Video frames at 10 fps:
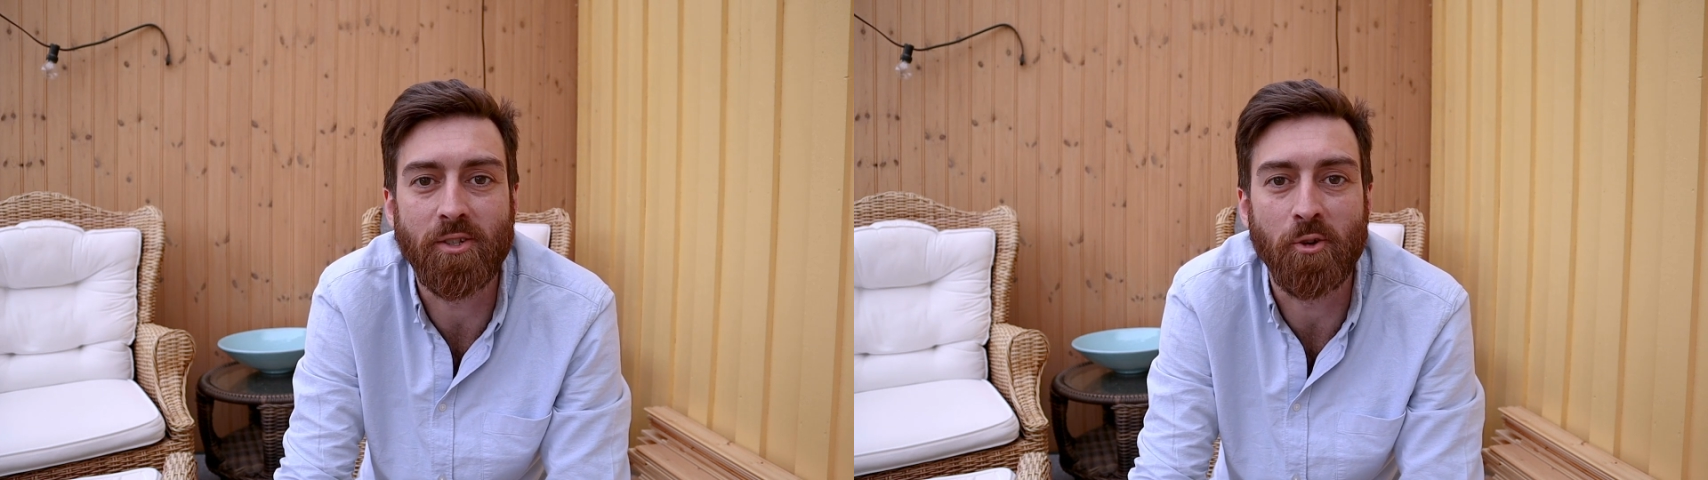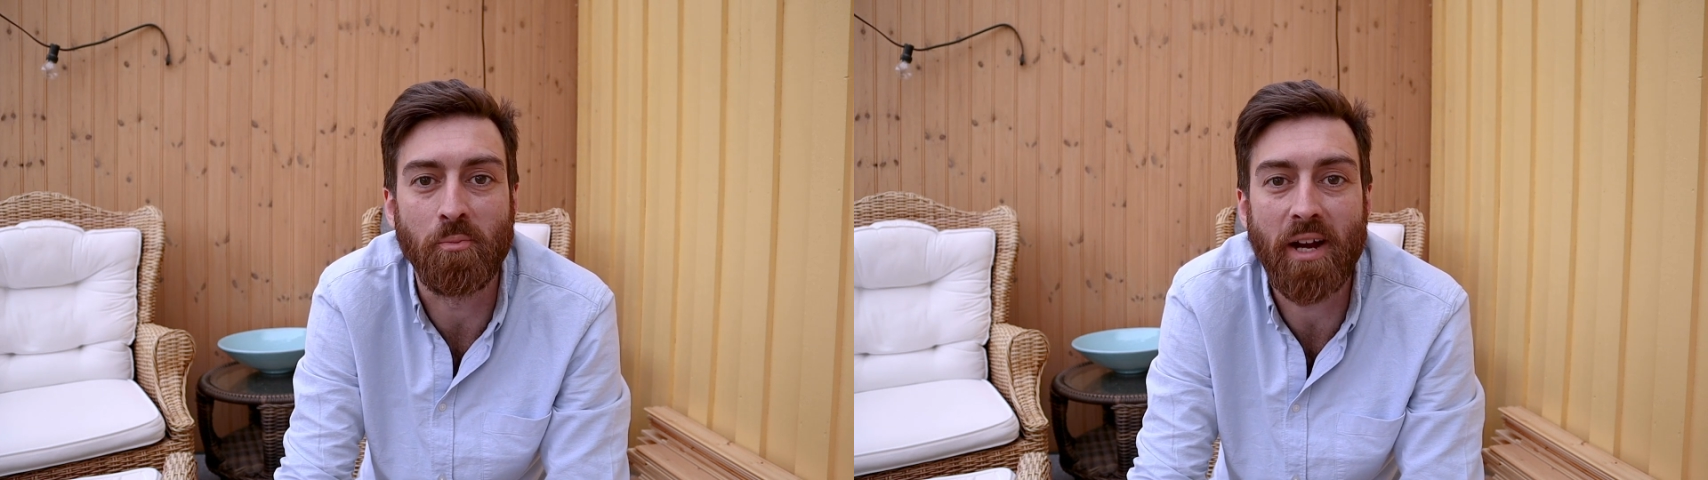
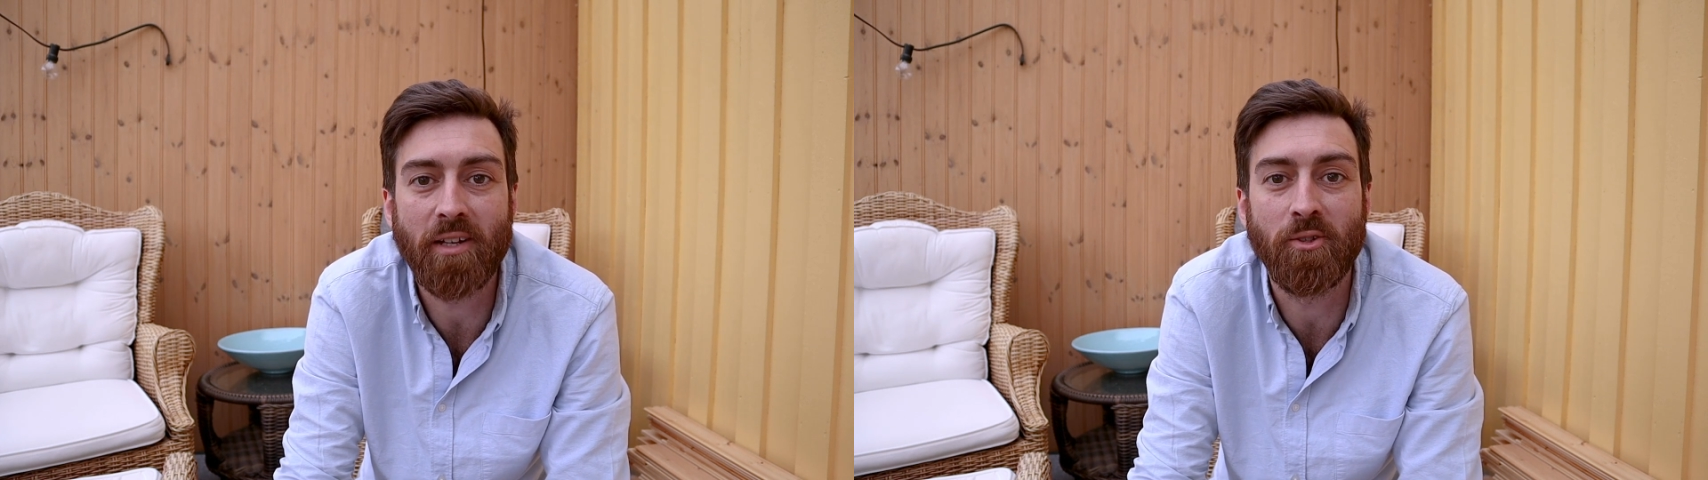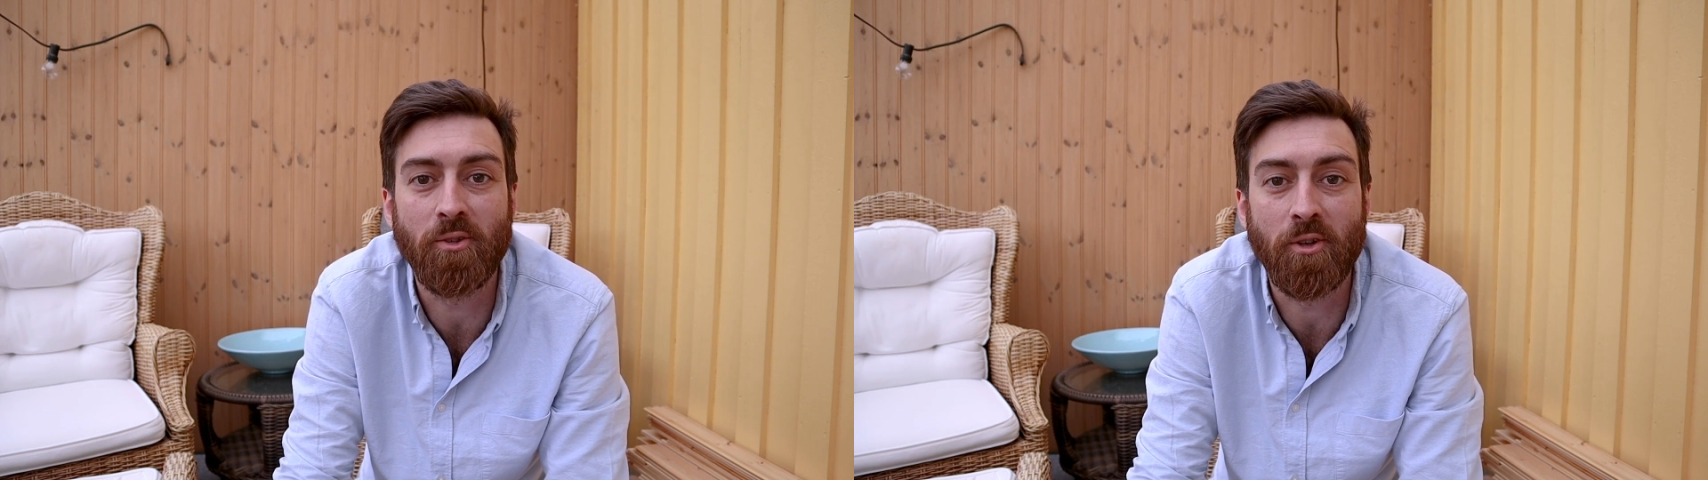so
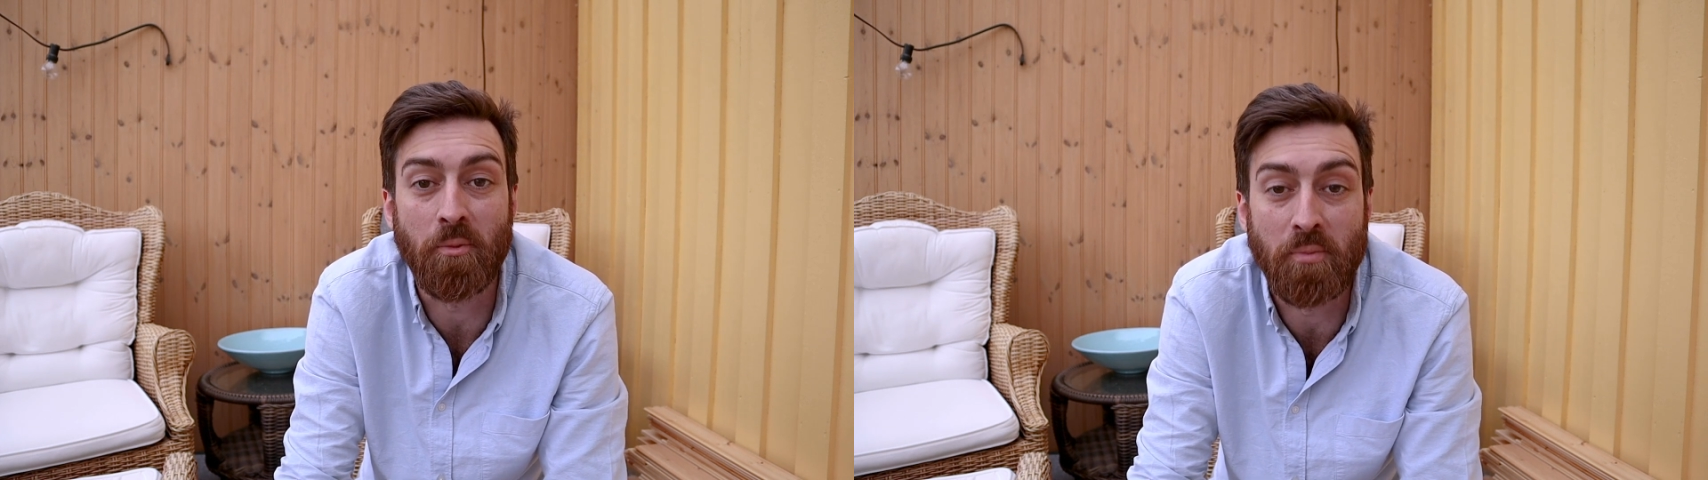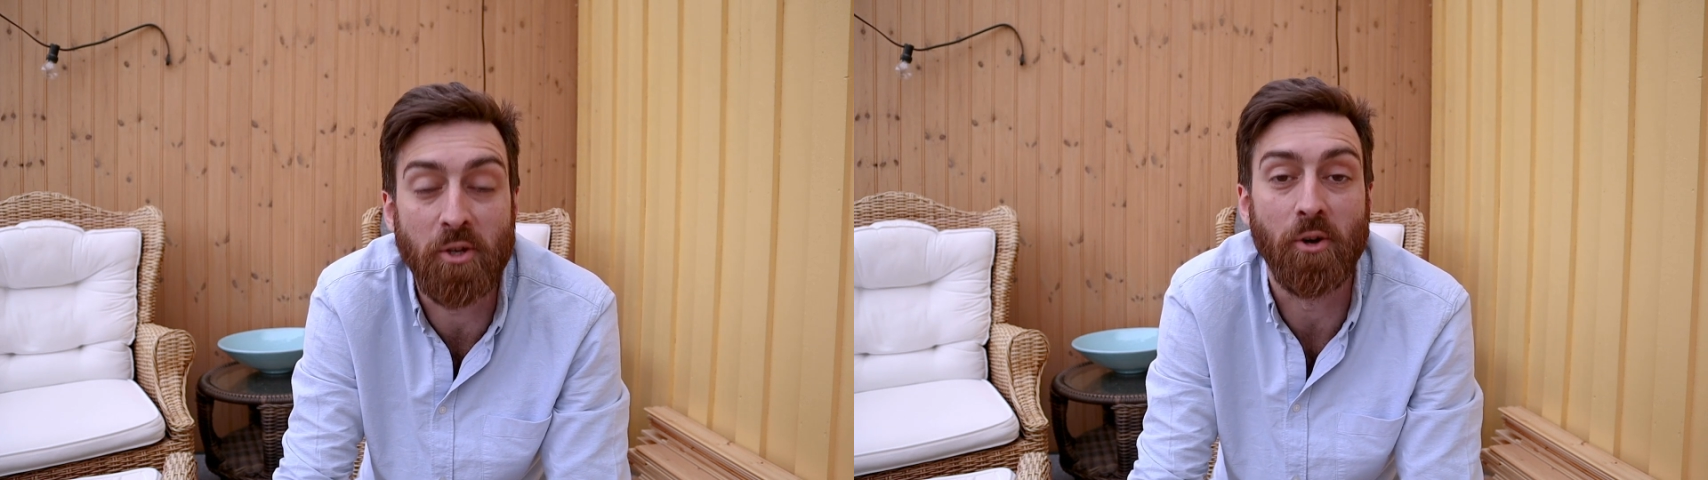back to the
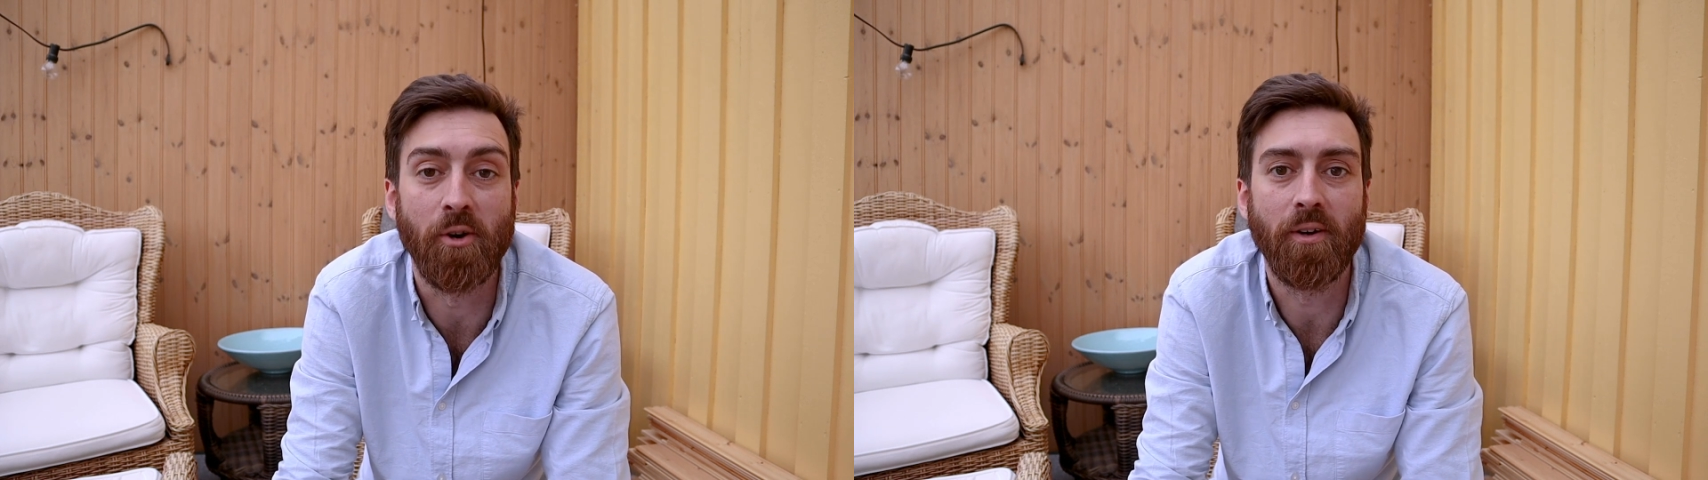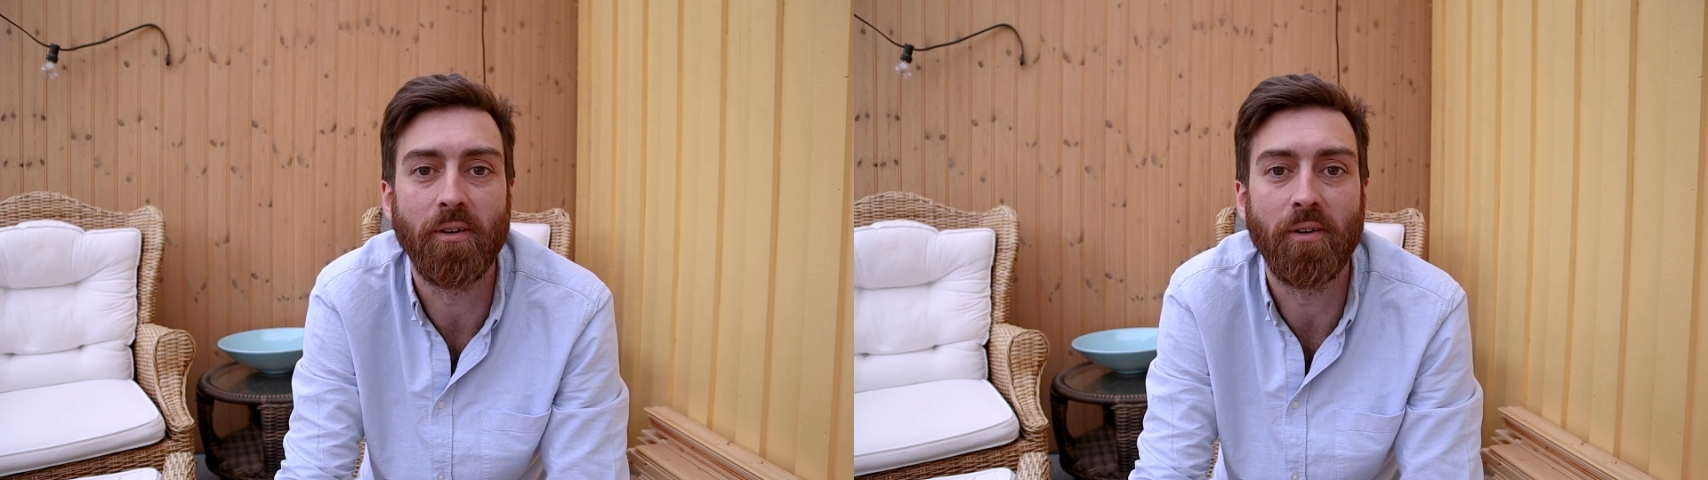computer.